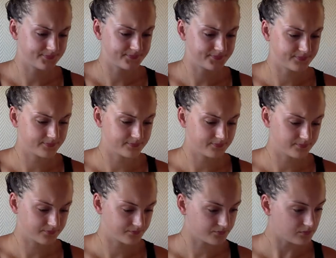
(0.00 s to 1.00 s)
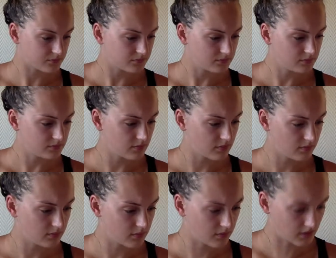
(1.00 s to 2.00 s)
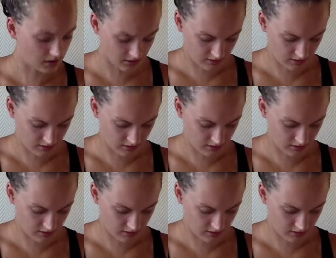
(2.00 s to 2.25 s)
(silence)